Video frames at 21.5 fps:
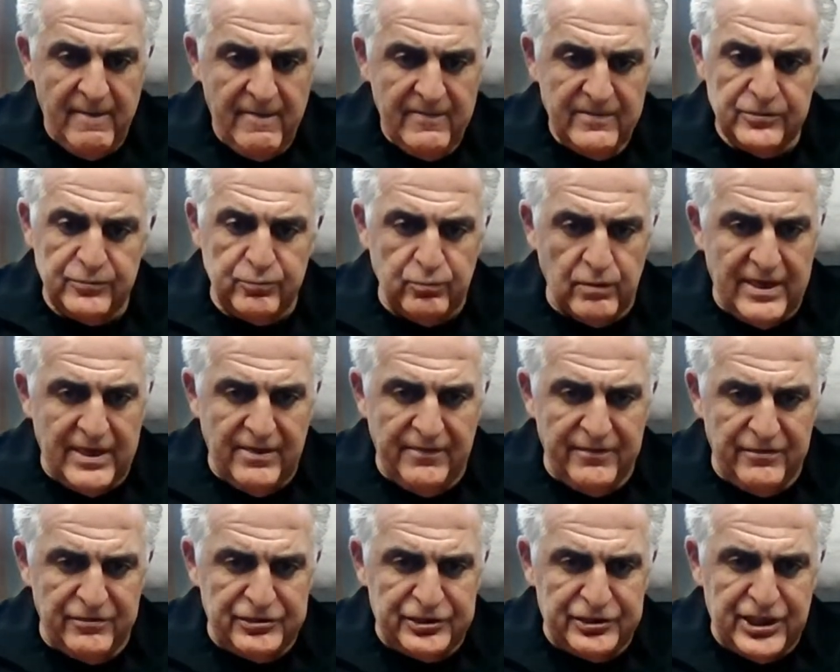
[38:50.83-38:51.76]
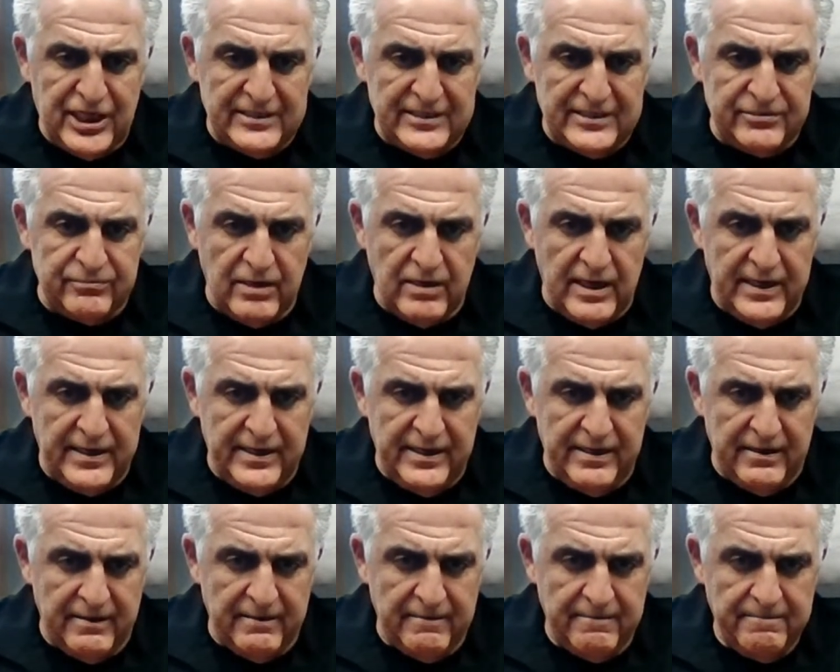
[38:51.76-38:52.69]
It's right on their chest, right
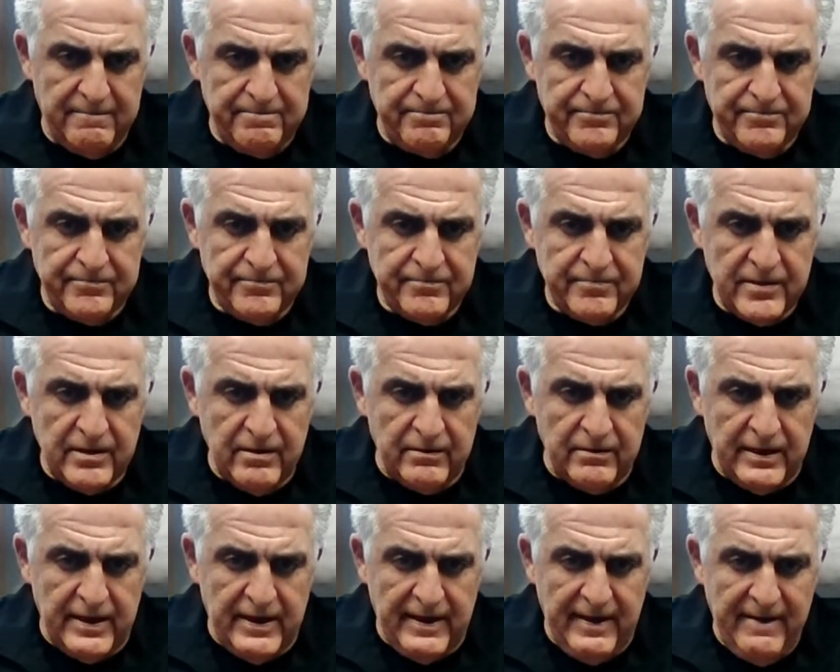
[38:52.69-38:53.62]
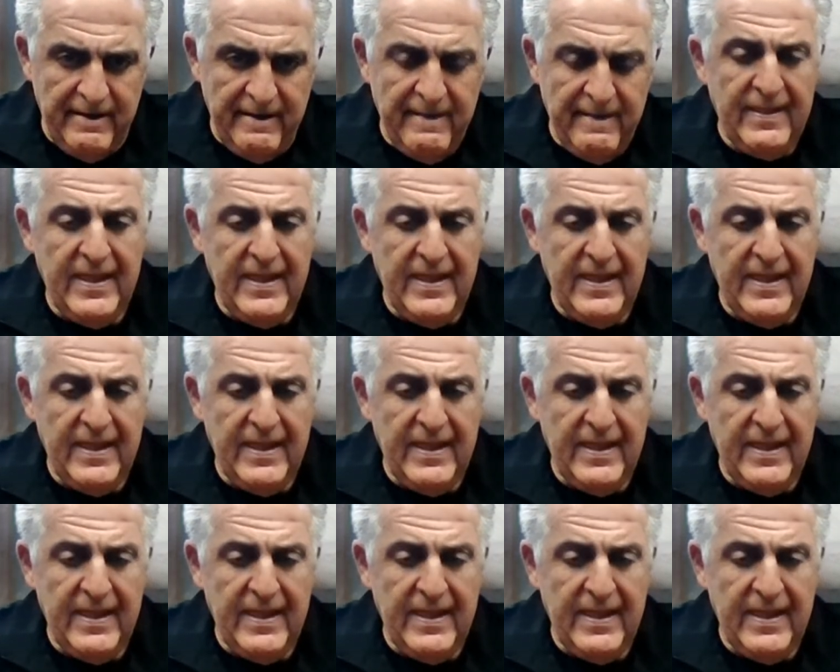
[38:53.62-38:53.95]
here. Okay?